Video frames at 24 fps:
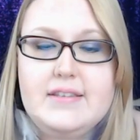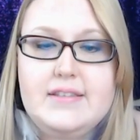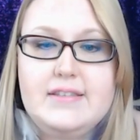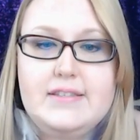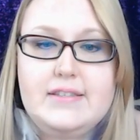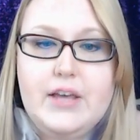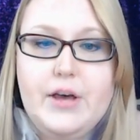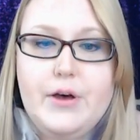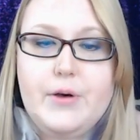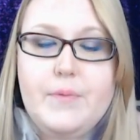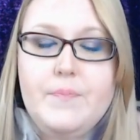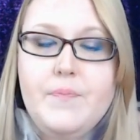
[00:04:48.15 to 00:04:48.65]

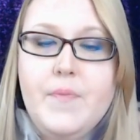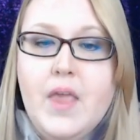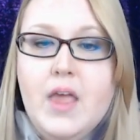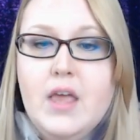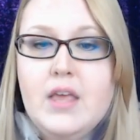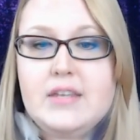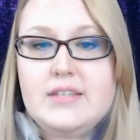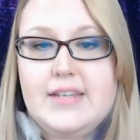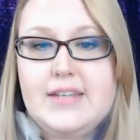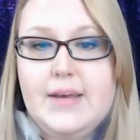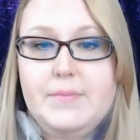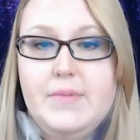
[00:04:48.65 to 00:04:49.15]
So
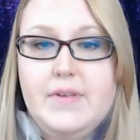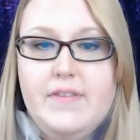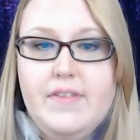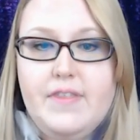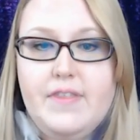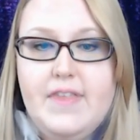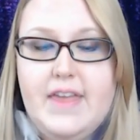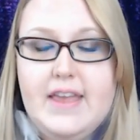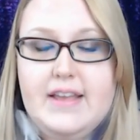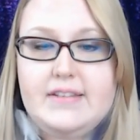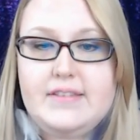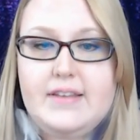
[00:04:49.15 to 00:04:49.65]
some of the
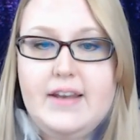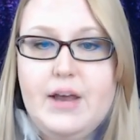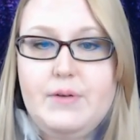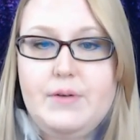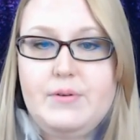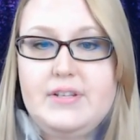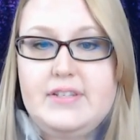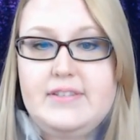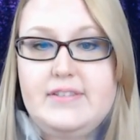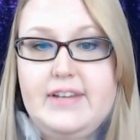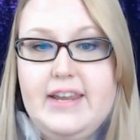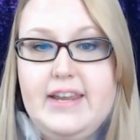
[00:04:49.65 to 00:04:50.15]
things that I
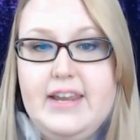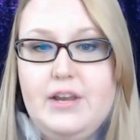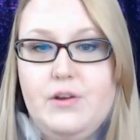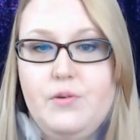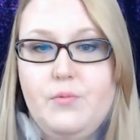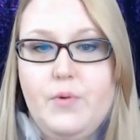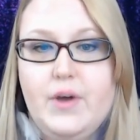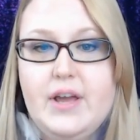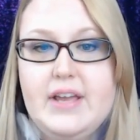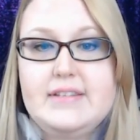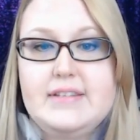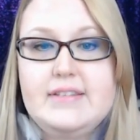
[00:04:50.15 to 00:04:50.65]
was seeing
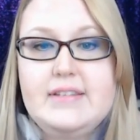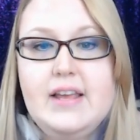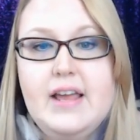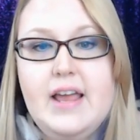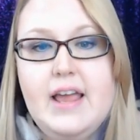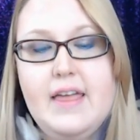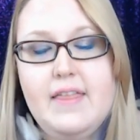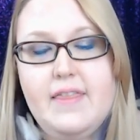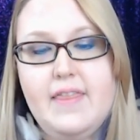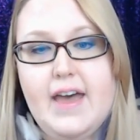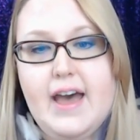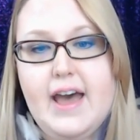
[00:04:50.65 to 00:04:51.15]
was
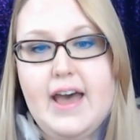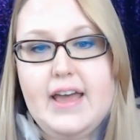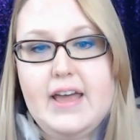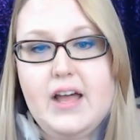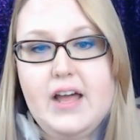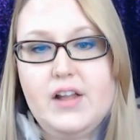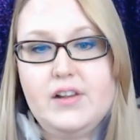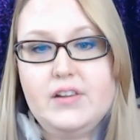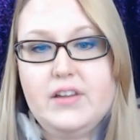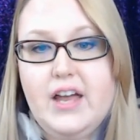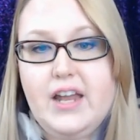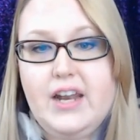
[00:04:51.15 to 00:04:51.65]
that
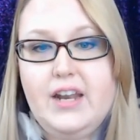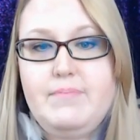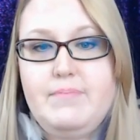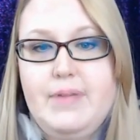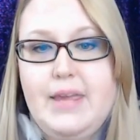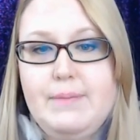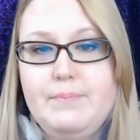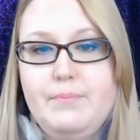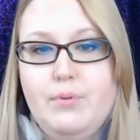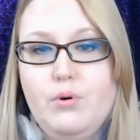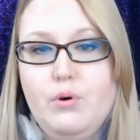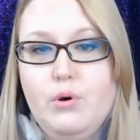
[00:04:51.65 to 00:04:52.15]
a lot of
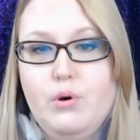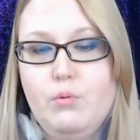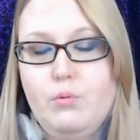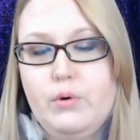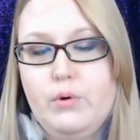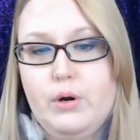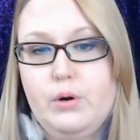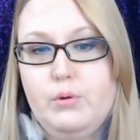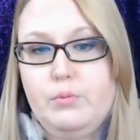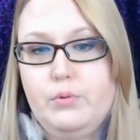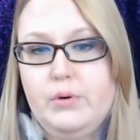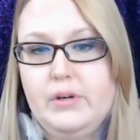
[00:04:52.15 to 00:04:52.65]
people
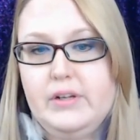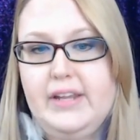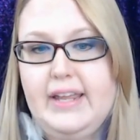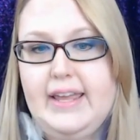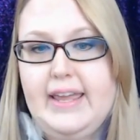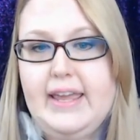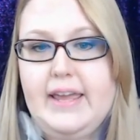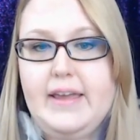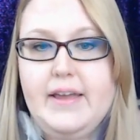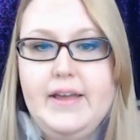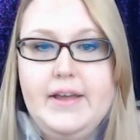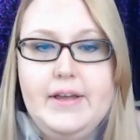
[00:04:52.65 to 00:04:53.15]
were
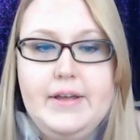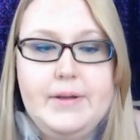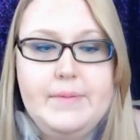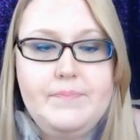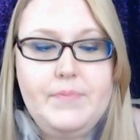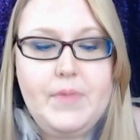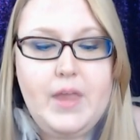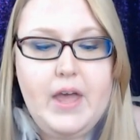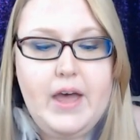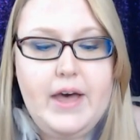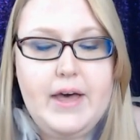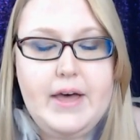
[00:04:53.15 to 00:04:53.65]
really,
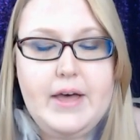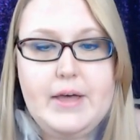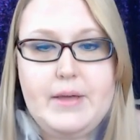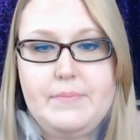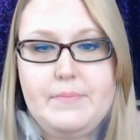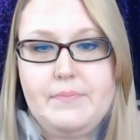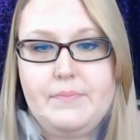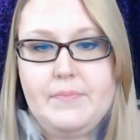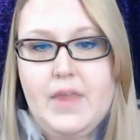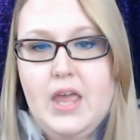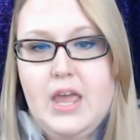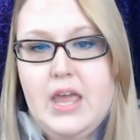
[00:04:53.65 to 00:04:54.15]
um,
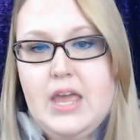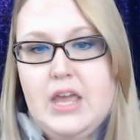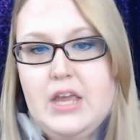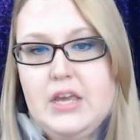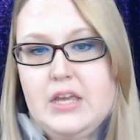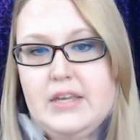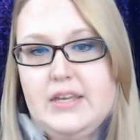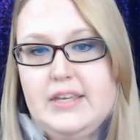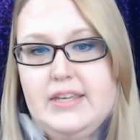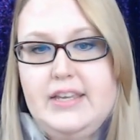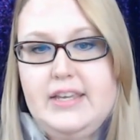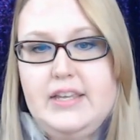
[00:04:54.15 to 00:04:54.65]

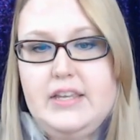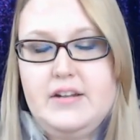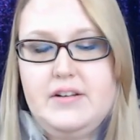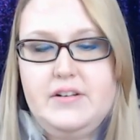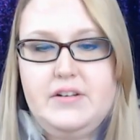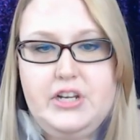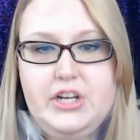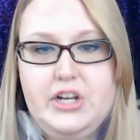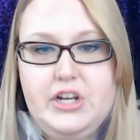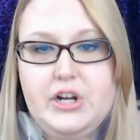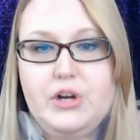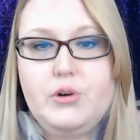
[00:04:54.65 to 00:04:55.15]

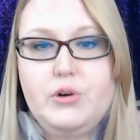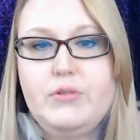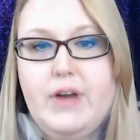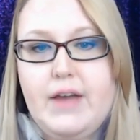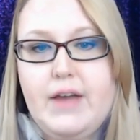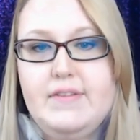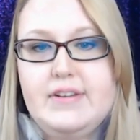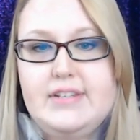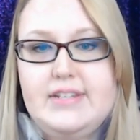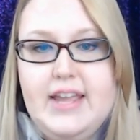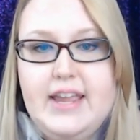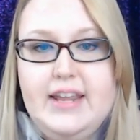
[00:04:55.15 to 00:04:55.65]
you know,
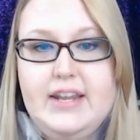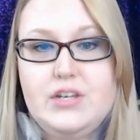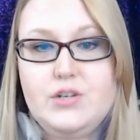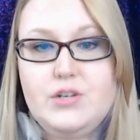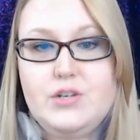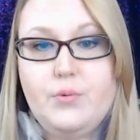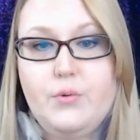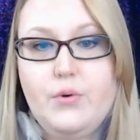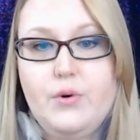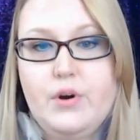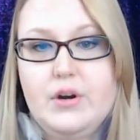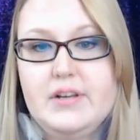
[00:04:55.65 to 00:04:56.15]
gravitated
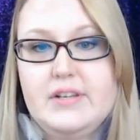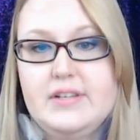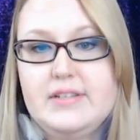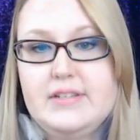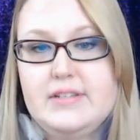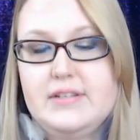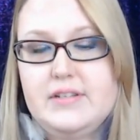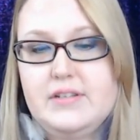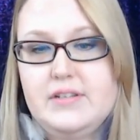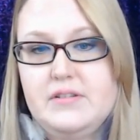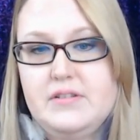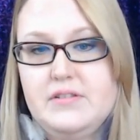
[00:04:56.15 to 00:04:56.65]

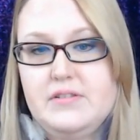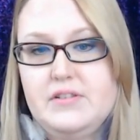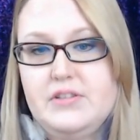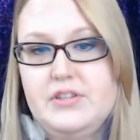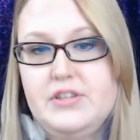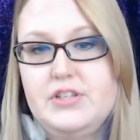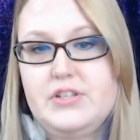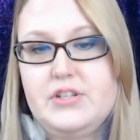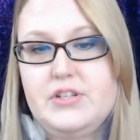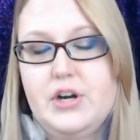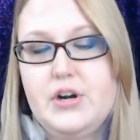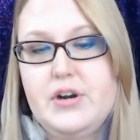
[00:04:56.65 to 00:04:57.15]
towards
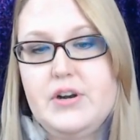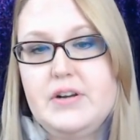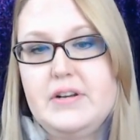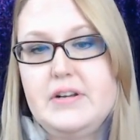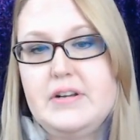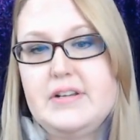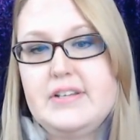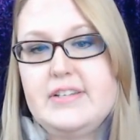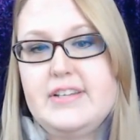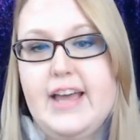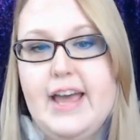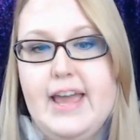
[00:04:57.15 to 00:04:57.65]
certain
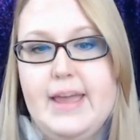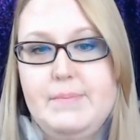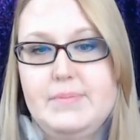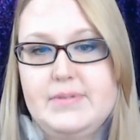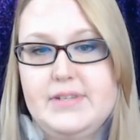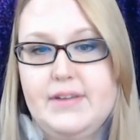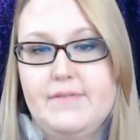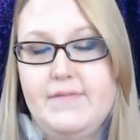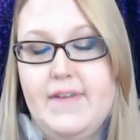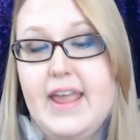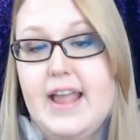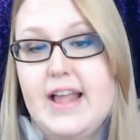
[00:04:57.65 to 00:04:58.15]
types
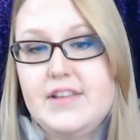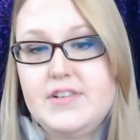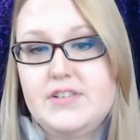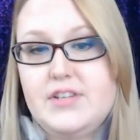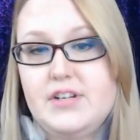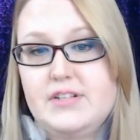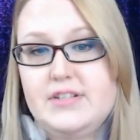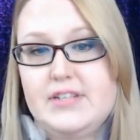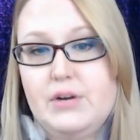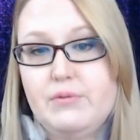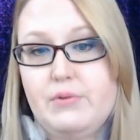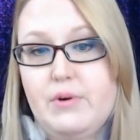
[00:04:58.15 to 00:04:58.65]
of
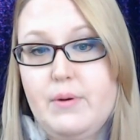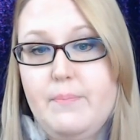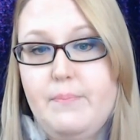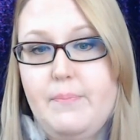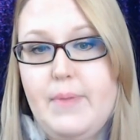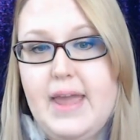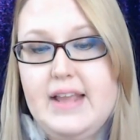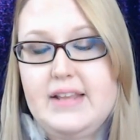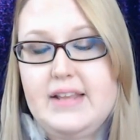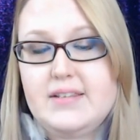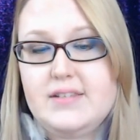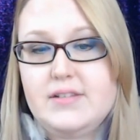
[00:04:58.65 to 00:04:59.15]
answers that were
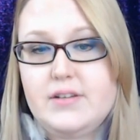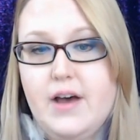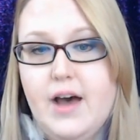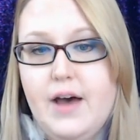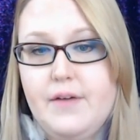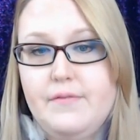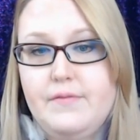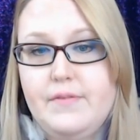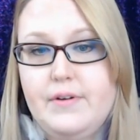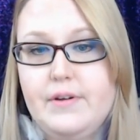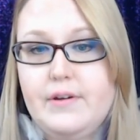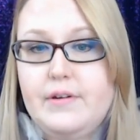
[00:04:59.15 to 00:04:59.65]
based
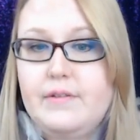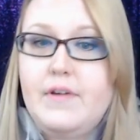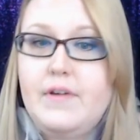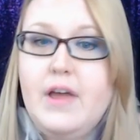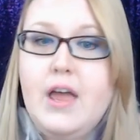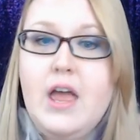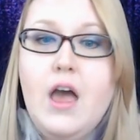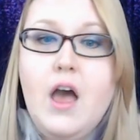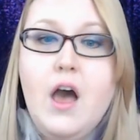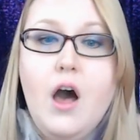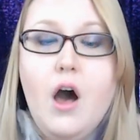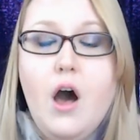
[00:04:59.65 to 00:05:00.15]
off of
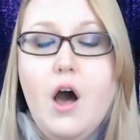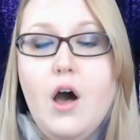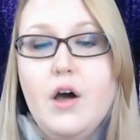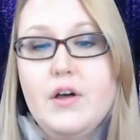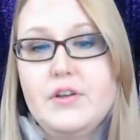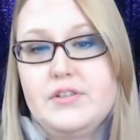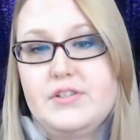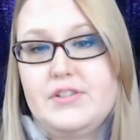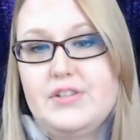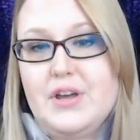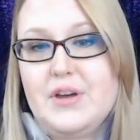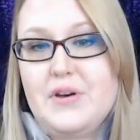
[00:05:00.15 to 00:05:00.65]

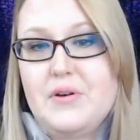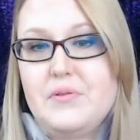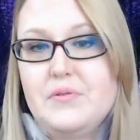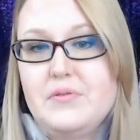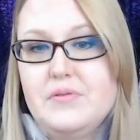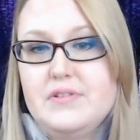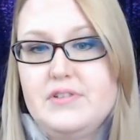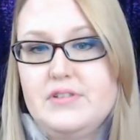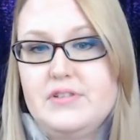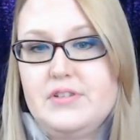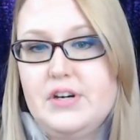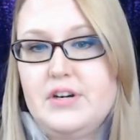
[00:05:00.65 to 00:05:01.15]
also
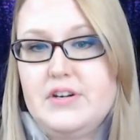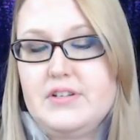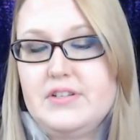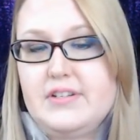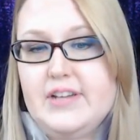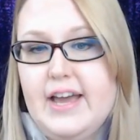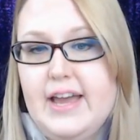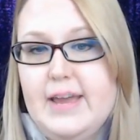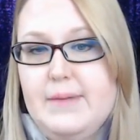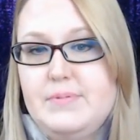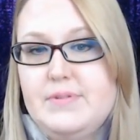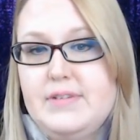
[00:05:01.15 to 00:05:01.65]
certain
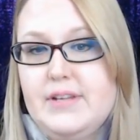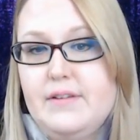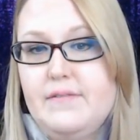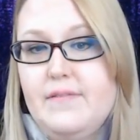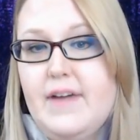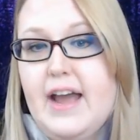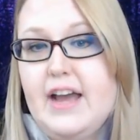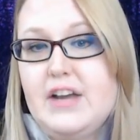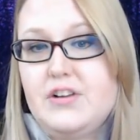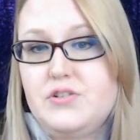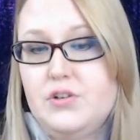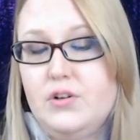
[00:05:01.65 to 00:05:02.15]
types of
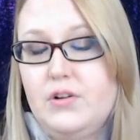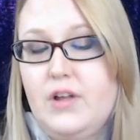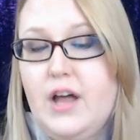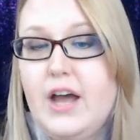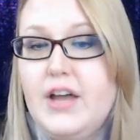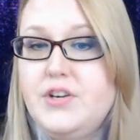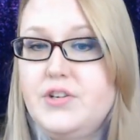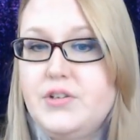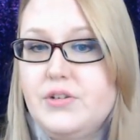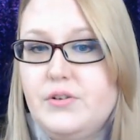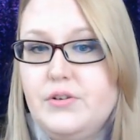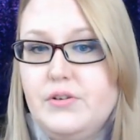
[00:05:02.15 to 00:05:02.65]

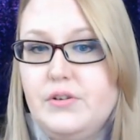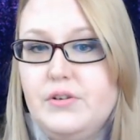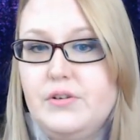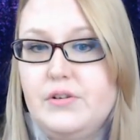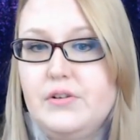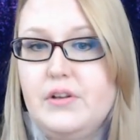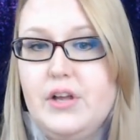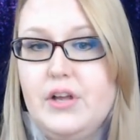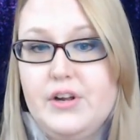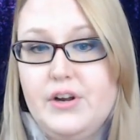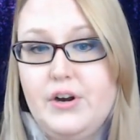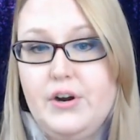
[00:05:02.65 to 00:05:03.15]

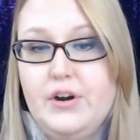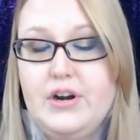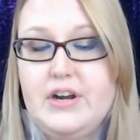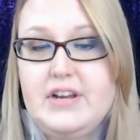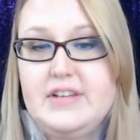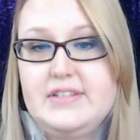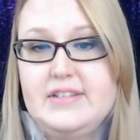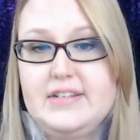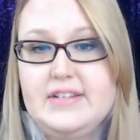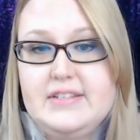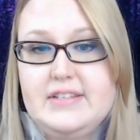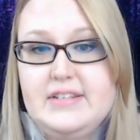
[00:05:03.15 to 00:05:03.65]
astrological
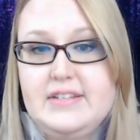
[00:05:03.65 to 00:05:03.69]
occurrences and